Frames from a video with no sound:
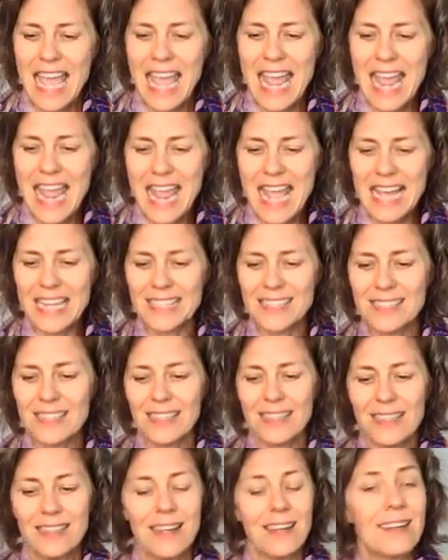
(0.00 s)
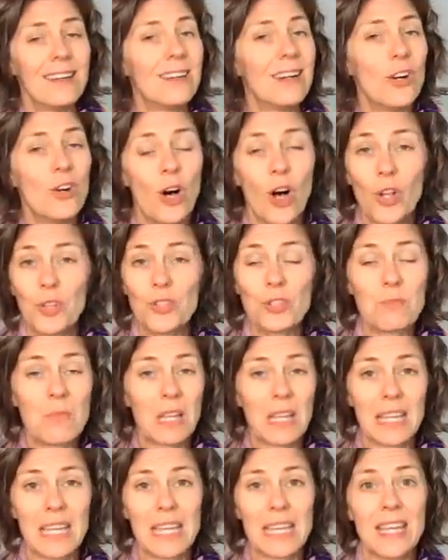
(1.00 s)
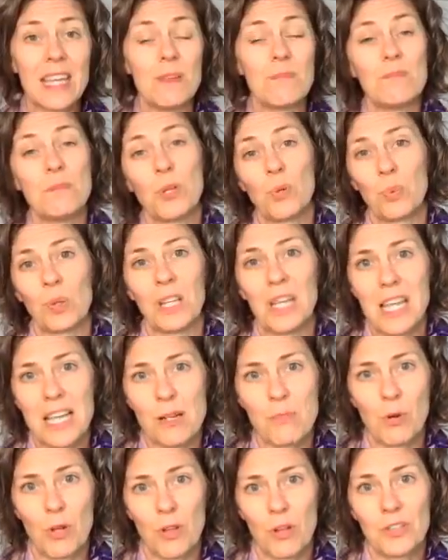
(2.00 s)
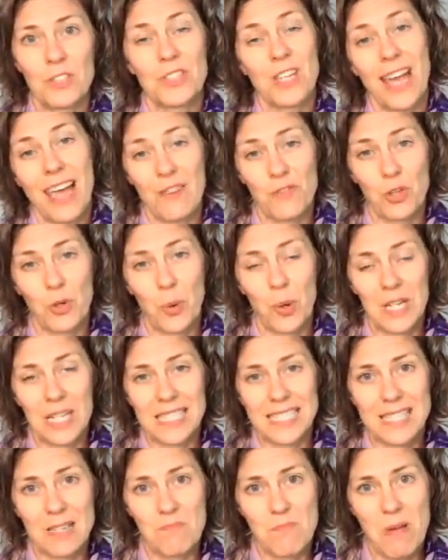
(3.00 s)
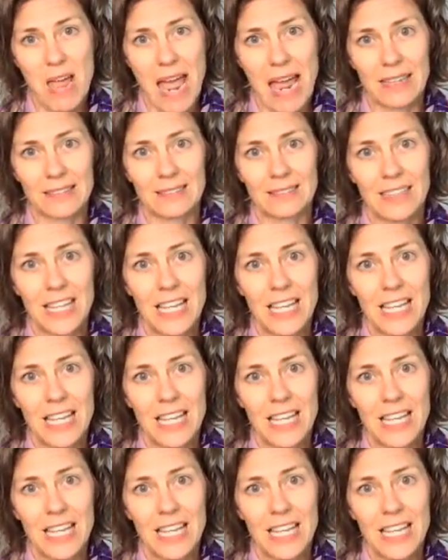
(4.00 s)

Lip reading: and ultimately be relatable to have the greatest impact.